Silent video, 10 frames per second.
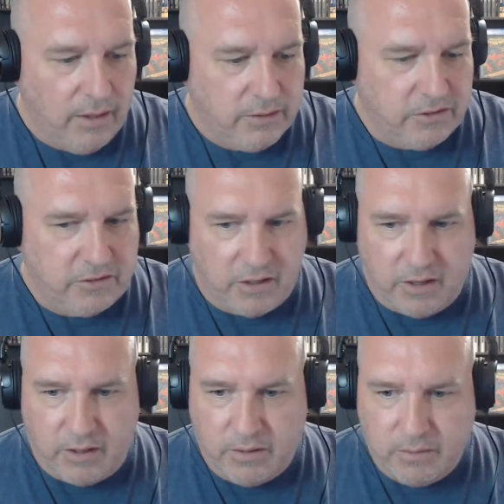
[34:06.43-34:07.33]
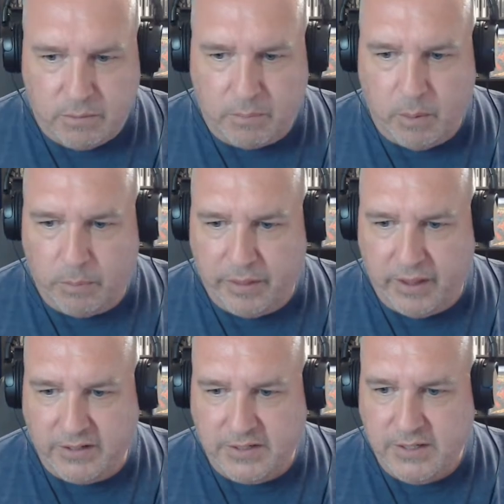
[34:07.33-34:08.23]
just to promote
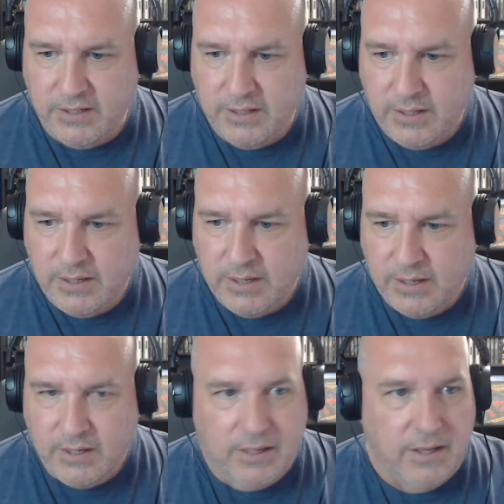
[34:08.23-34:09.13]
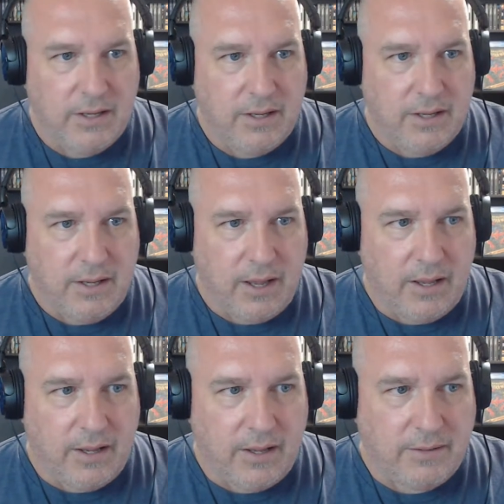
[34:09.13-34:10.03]
things.
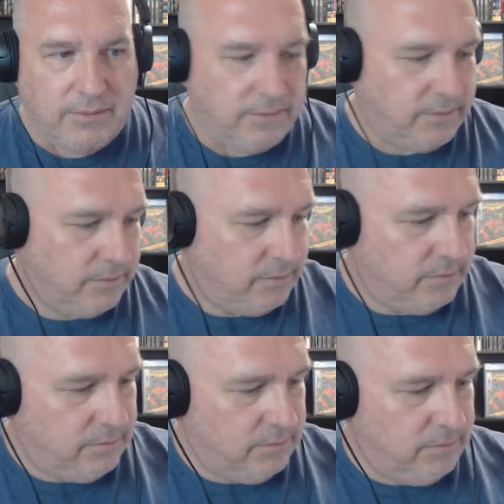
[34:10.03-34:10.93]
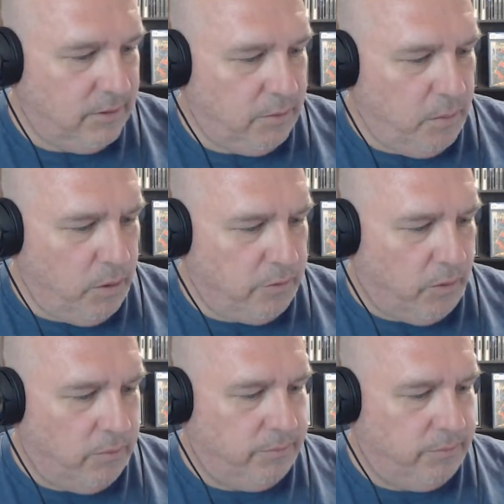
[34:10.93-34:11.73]
It would be wonderful.